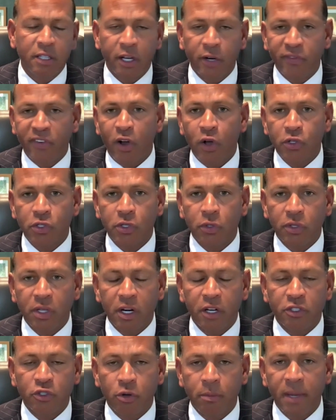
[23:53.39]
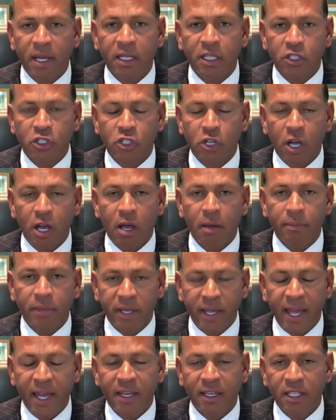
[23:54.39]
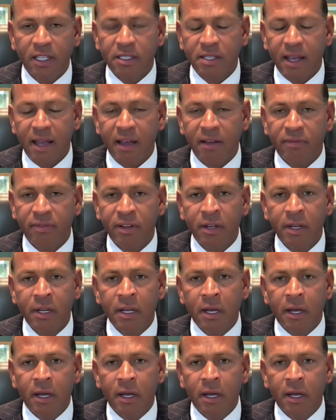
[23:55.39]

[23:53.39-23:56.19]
They've also done a tremendous job, the Yankees have,